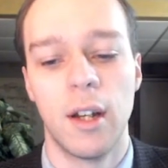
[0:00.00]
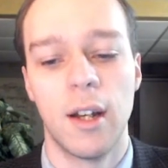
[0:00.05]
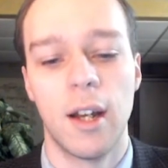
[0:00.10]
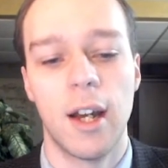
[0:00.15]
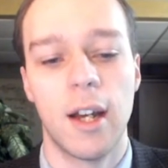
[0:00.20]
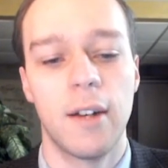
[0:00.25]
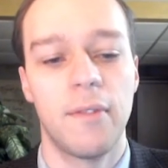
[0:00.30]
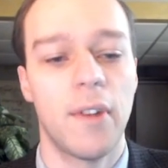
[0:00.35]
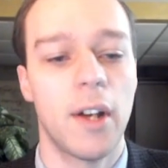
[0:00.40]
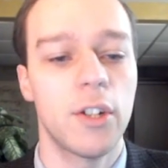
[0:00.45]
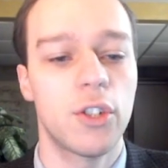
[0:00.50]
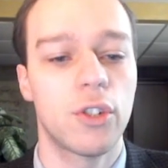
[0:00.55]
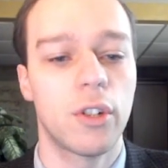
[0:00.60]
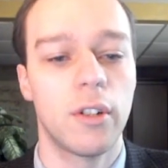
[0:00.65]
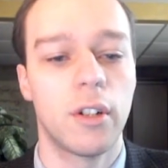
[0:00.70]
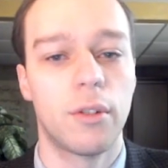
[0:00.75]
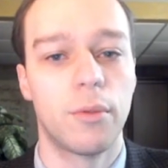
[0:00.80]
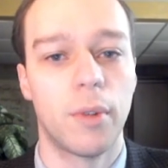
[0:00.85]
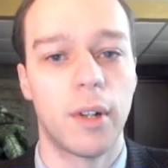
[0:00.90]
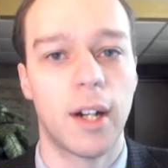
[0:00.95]
and eventually
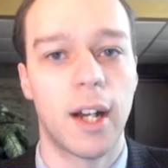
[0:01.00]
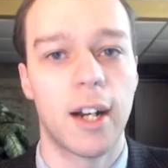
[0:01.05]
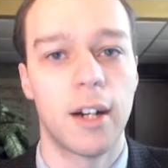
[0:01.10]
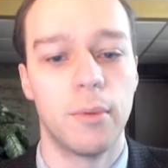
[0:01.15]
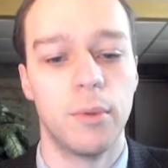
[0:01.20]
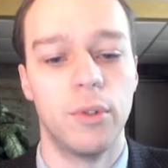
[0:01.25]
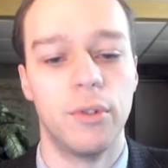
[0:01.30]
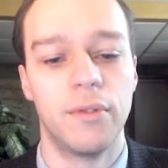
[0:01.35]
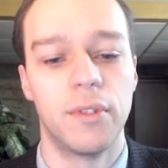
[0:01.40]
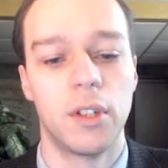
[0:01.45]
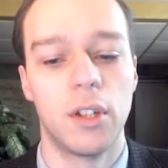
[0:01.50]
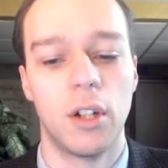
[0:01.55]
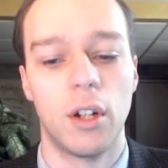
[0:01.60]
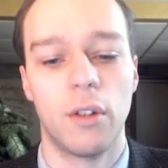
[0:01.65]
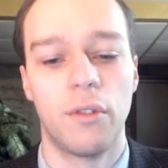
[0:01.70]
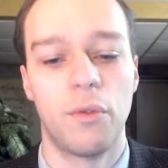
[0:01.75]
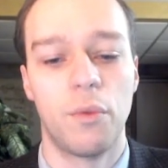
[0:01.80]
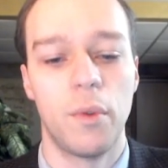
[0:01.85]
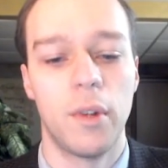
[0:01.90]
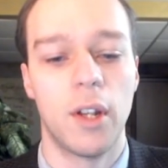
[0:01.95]
they'll run out of moves. You know,
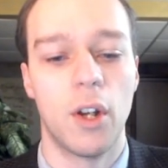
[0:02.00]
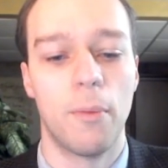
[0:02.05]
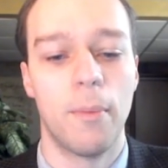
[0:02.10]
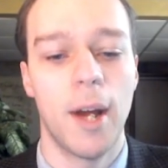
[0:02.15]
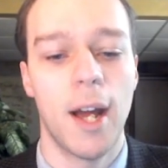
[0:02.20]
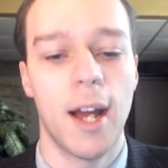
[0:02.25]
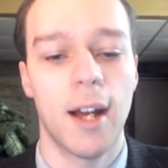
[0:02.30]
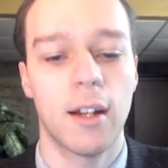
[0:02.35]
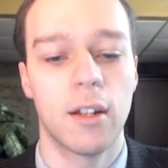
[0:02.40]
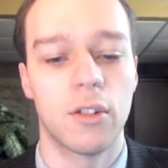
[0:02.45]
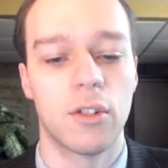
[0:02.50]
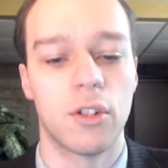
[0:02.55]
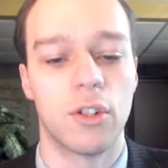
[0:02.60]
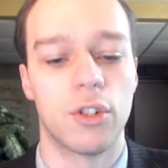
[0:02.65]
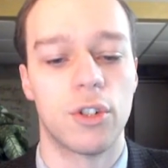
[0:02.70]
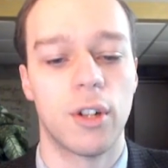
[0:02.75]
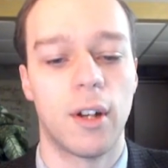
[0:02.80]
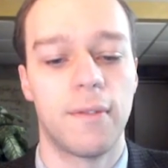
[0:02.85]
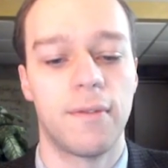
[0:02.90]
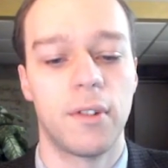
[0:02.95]
if we go back, it's just
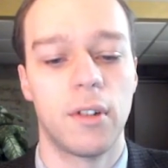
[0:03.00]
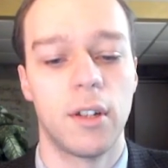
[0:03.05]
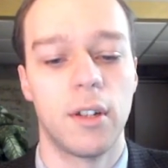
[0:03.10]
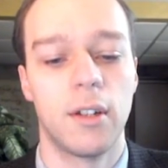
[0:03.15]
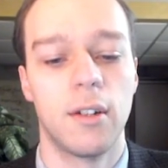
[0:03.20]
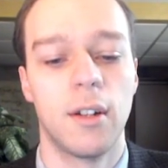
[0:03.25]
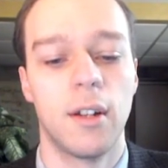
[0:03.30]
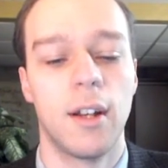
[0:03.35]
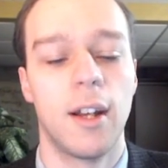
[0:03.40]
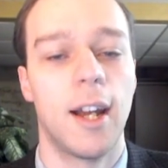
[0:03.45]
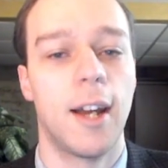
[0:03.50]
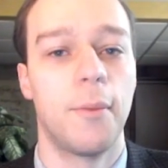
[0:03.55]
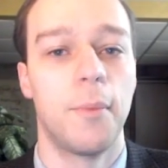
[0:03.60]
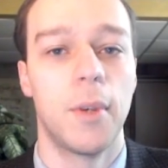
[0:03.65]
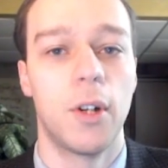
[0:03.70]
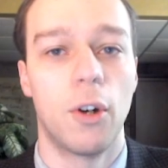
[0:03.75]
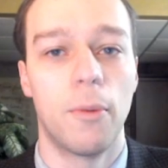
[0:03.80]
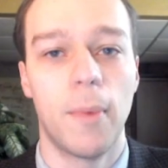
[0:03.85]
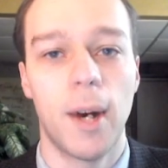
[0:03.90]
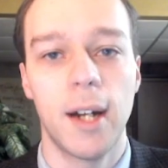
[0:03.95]
shuffling, and we
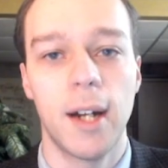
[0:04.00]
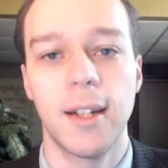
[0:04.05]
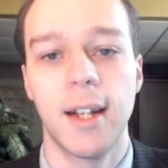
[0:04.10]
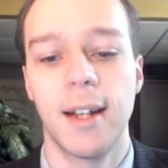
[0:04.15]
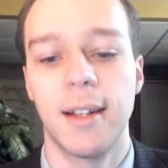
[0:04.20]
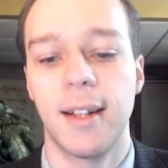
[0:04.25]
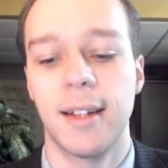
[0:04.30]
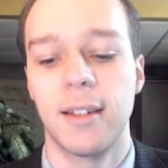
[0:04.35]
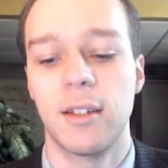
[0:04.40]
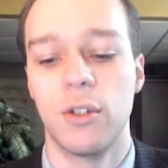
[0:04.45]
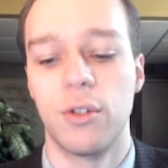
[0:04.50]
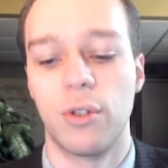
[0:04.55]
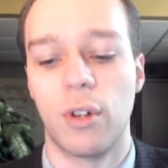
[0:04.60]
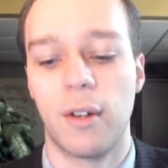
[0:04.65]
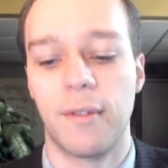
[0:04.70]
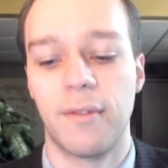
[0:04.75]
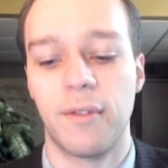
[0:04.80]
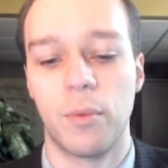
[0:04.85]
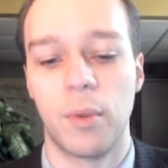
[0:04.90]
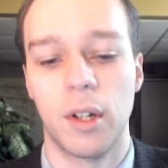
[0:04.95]
don't mind that, that's a draw
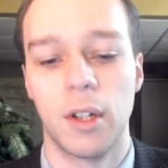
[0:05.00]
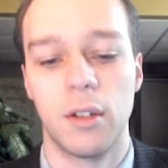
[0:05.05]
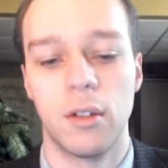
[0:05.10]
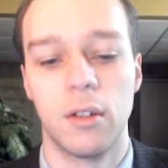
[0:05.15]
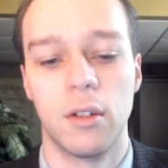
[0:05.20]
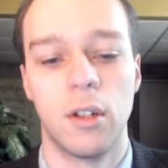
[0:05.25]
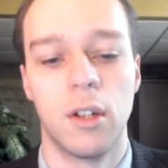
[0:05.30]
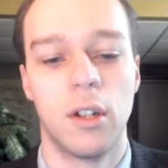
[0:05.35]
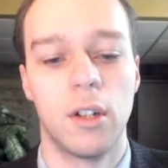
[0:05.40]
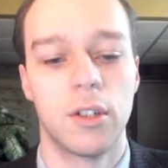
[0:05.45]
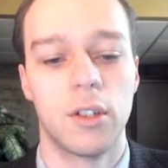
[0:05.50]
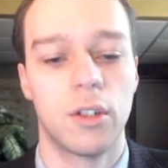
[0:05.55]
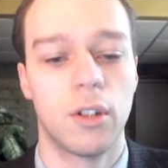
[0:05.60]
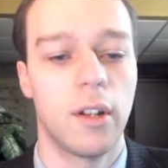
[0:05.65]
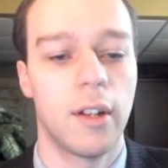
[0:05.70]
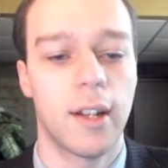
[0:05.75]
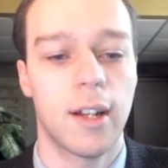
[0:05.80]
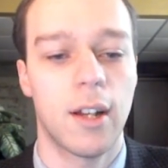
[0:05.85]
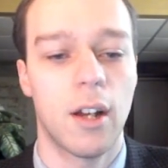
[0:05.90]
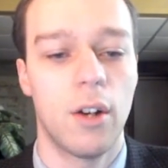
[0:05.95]
for white. So
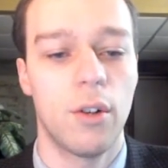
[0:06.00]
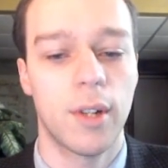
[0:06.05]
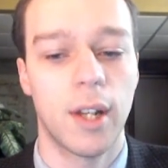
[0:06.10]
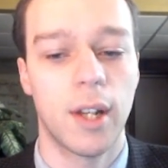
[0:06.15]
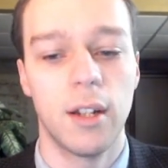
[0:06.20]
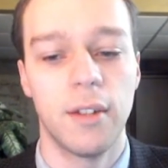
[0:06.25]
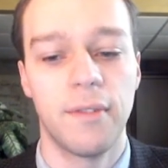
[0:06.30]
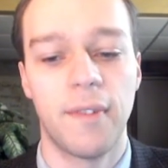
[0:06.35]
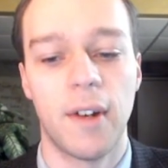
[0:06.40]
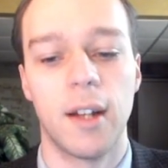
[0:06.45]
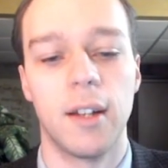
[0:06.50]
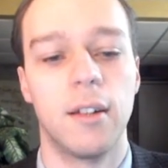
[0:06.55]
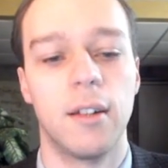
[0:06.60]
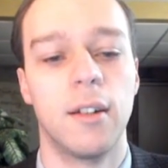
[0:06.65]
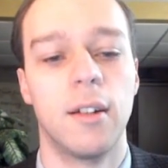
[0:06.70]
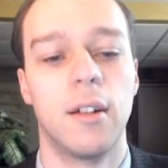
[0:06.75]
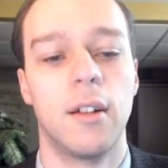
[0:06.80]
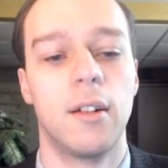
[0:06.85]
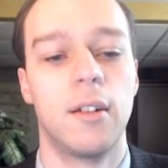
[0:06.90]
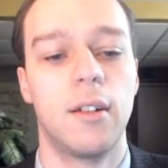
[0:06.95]
like, okay, fine.
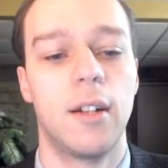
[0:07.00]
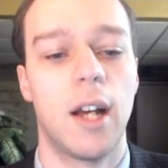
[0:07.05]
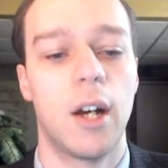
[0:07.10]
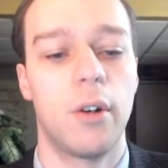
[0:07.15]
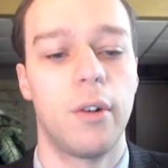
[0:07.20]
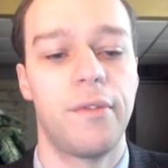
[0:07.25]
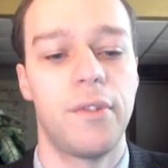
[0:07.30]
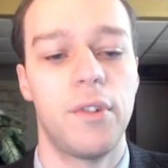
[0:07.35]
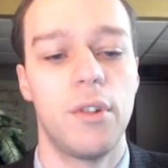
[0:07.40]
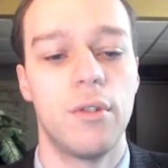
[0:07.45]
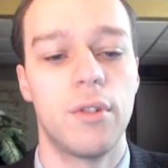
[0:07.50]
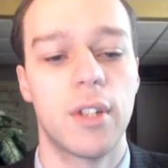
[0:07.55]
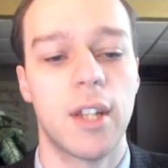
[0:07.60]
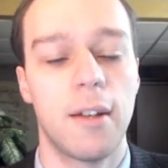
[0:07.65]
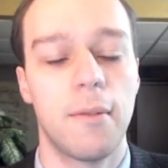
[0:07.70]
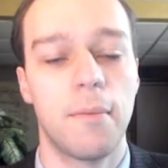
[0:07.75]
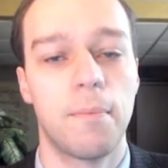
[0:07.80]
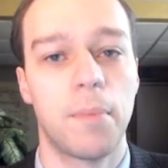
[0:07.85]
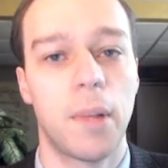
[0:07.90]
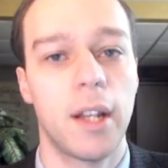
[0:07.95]
Now, if you
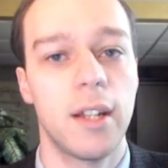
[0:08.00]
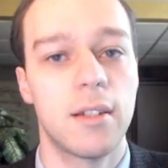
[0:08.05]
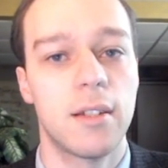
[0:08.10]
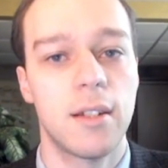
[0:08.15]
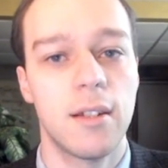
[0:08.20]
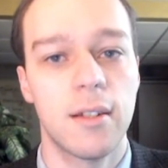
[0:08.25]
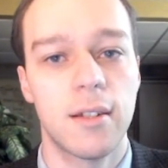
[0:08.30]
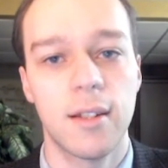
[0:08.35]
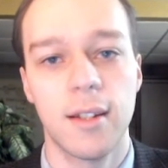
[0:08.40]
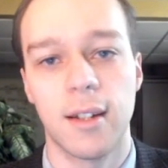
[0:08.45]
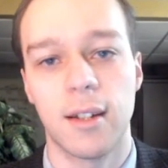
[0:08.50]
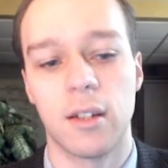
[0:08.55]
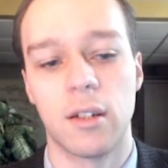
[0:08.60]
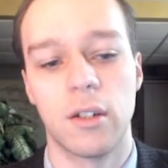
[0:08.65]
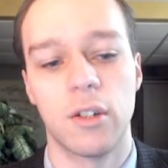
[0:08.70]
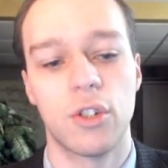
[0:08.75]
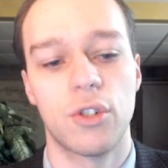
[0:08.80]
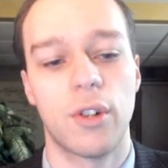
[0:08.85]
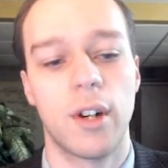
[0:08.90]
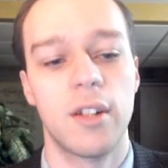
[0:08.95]
say play c6,
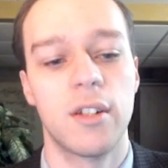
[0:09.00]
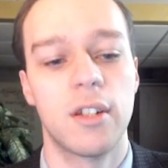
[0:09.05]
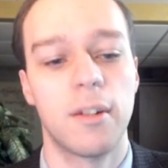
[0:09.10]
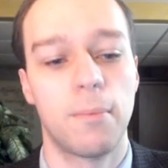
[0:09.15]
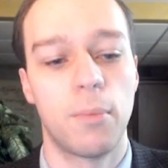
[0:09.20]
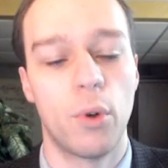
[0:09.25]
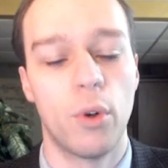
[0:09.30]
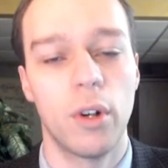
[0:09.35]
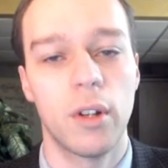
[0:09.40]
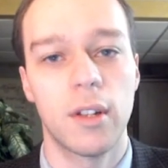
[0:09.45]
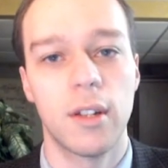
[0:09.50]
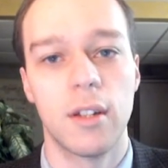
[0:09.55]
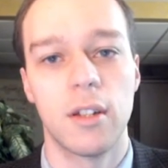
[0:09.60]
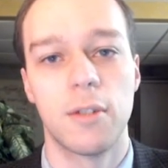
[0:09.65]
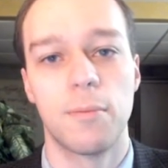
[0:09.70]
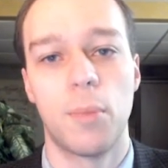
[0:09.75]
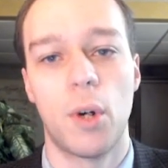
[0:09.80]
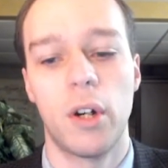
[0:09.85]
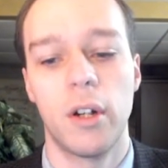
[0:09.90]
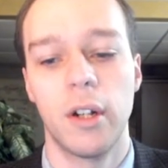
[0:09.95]
let's try and support this
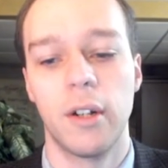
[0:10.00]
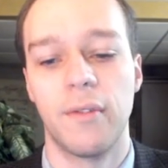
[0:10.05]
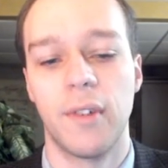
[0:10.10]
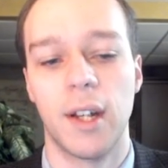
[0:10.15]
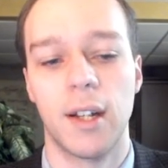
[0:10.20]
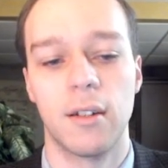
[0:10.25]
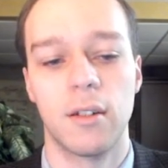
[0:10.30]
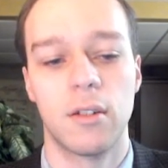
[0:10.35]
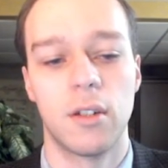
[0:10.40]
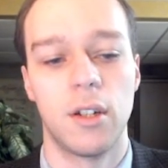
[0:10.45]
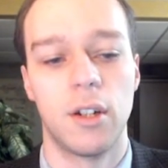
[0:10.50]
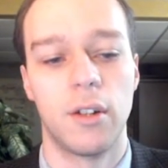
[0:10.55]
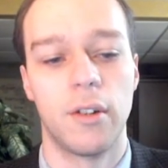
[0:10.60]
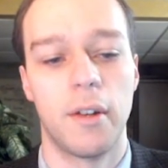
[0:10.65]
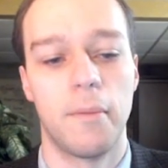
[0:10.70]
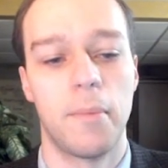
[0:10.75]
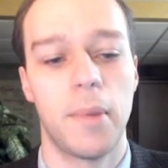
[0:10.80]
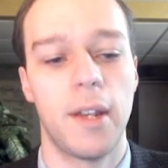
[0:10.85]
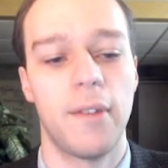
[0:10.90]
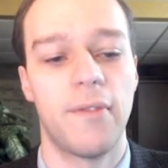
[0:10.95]
pawn advance, you know, the
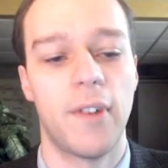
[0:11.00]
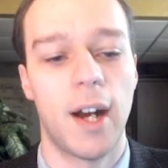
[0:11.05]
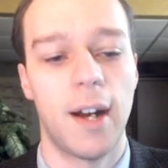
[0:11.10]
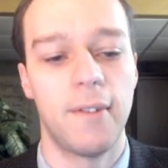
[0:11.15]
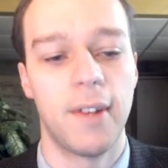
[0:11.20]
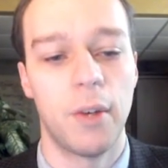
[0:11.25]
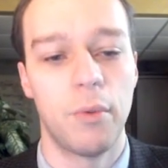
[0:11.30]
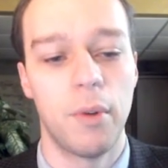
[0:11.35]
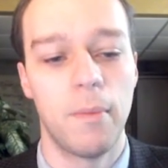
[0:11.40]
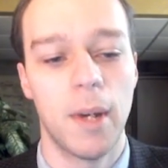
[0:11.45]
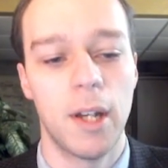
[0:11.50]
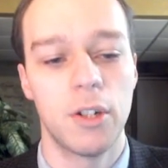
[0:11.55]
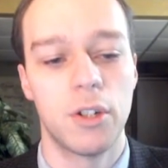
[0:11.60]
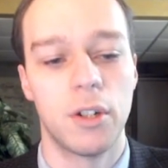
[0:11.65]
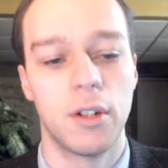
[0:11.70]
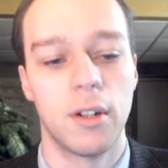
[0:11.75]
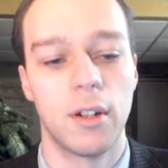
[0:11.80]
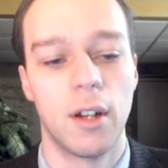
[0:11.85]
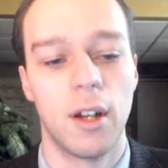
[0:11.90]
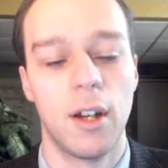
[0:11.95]
b5 that we
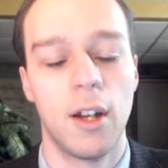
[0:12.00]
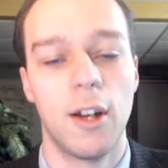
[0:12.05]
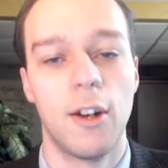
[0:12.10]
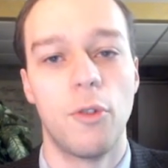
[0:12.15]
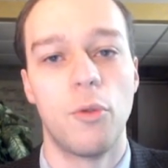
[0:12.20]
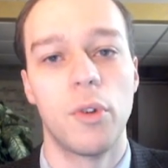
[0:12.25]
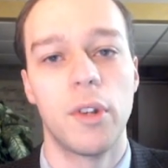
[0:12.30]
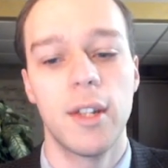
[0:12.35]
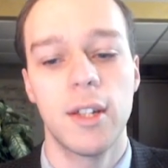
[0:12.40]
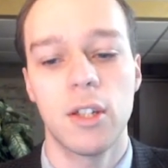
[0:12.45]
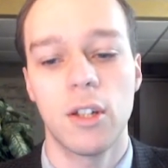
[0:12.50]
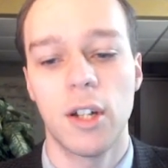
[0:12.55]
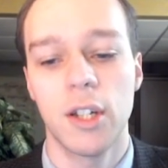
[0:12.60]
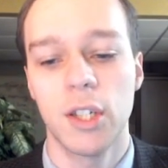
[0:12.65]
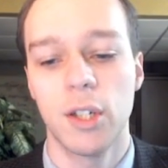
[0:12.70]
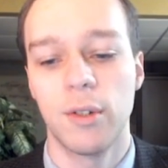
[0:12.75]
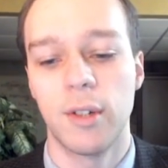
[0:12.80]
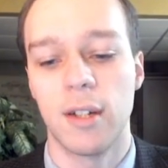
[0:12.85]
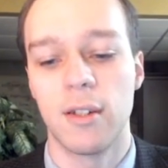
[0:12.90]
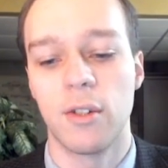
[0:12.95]
mentioned. Well, this
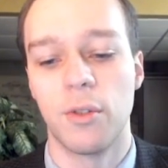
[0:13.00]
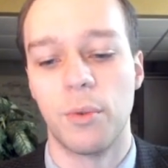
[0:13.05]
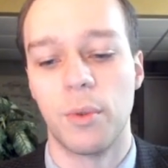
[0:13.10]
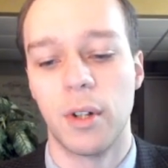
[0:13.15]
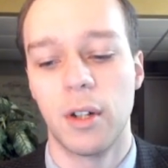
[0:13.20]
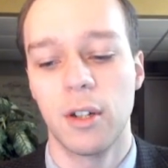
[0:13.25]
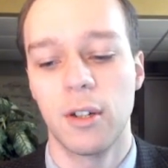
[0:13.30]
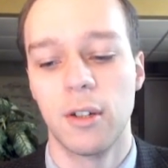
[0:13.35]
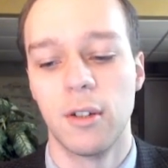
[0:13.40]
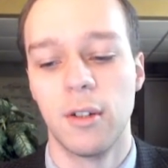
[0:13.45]
also doesn't work